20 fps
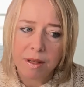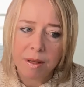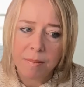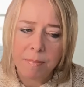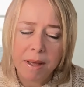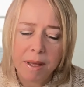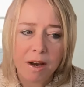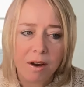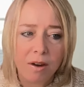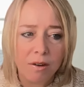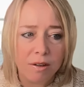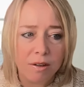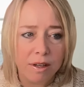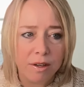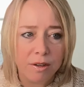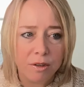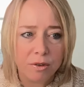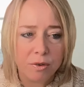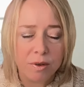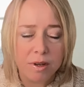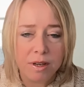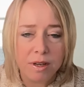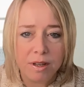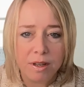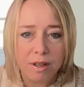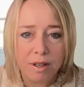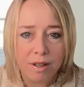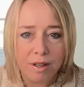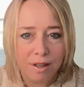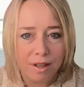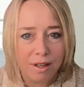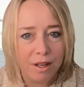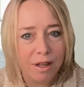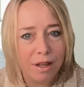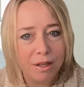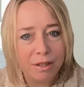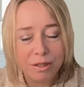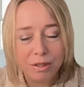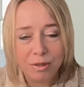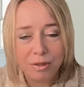apparently treat
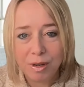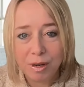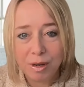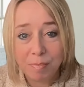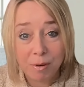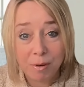treat